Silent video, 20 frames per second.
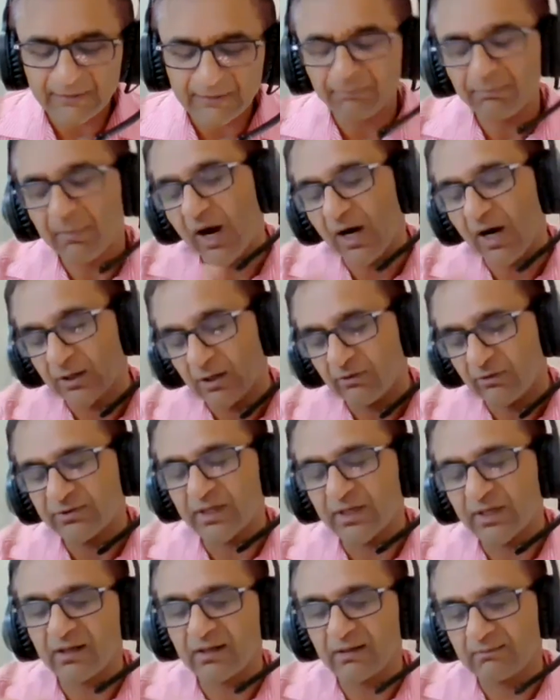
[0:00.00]
is a part of
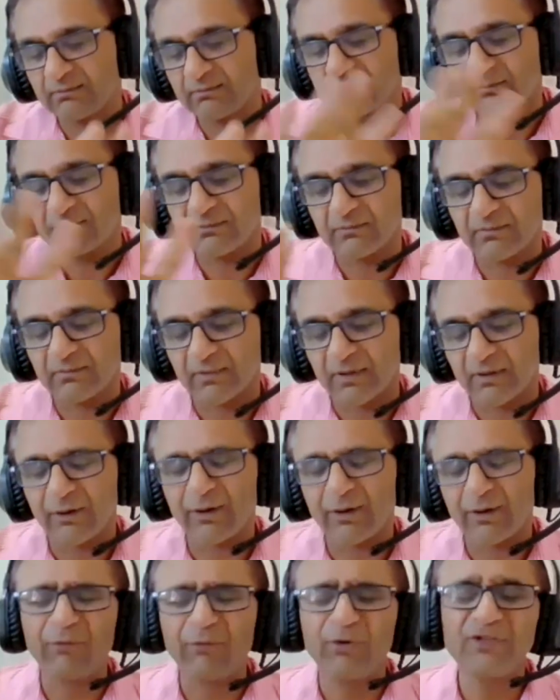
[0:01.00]

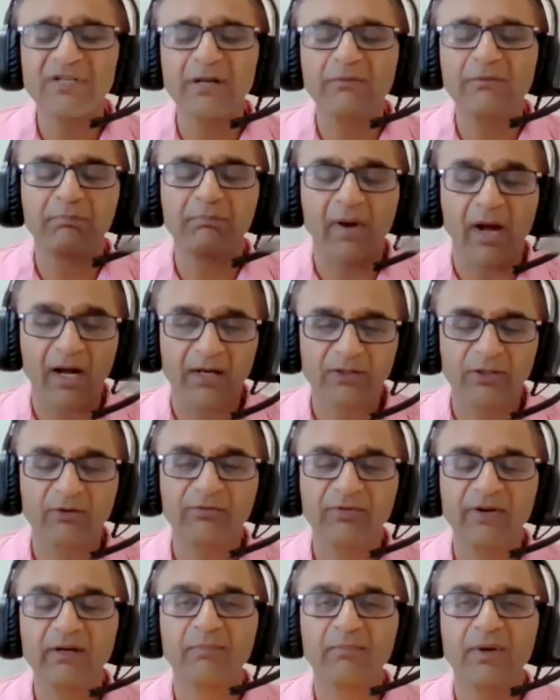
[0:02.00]
I wouldn't say part
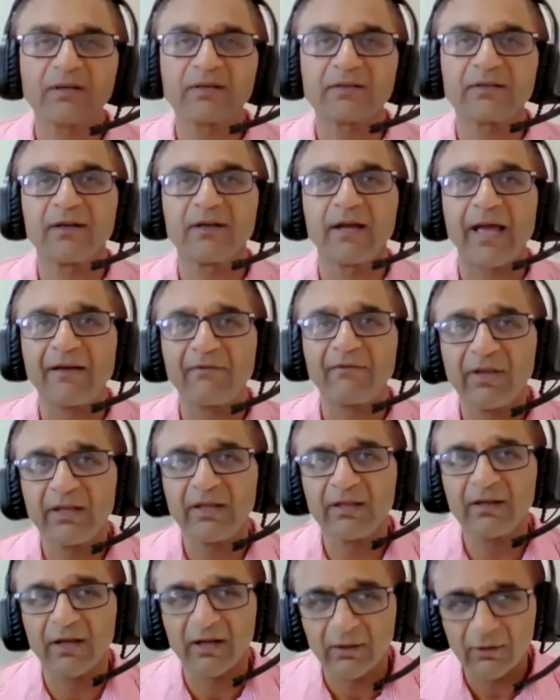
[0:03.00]
of it, but
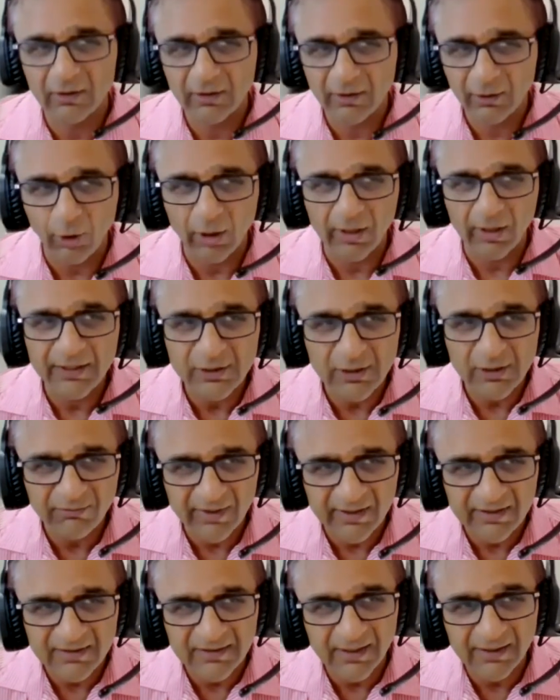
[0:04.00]
having a knowledge of
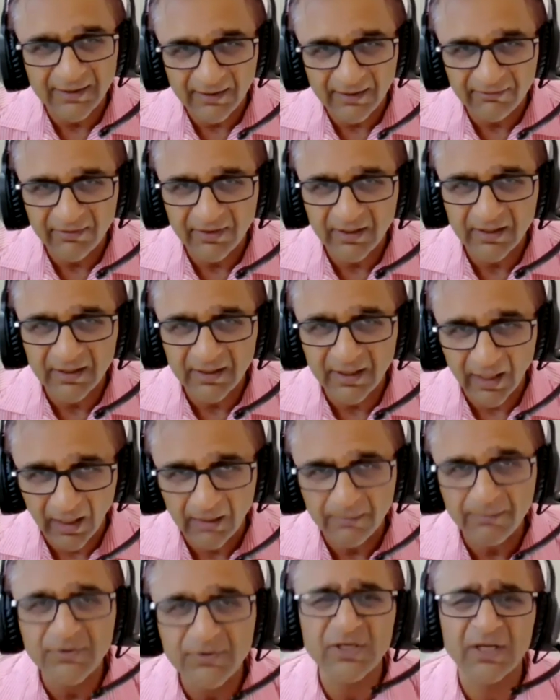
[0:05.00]
Excel definitely
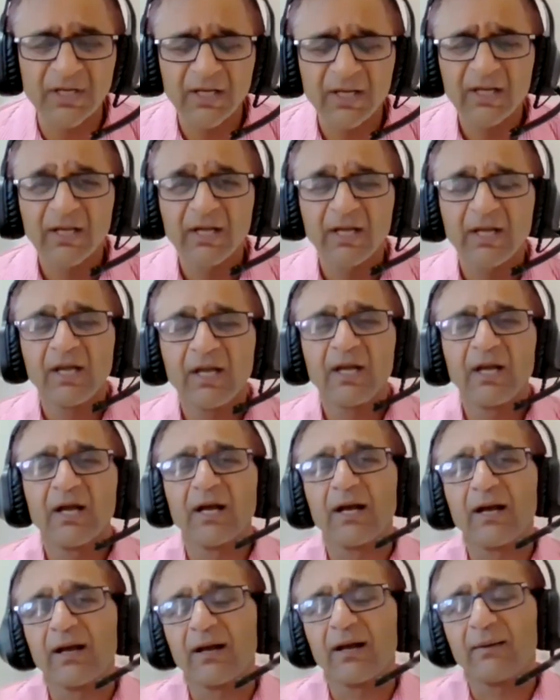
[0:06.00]
helps.
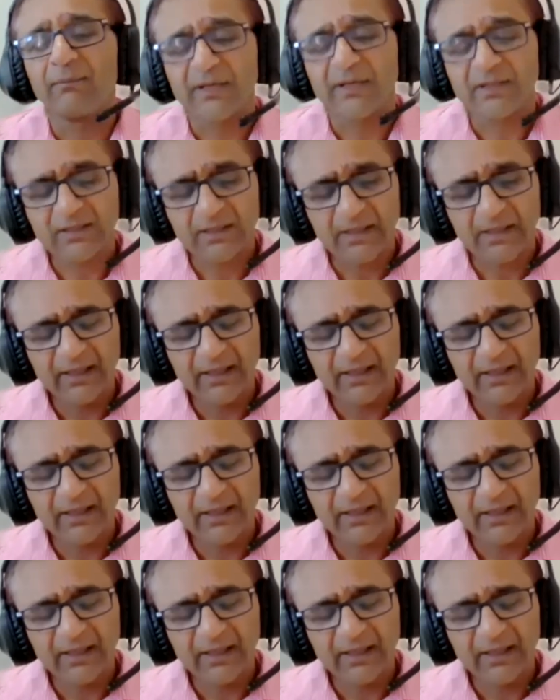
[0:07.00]
But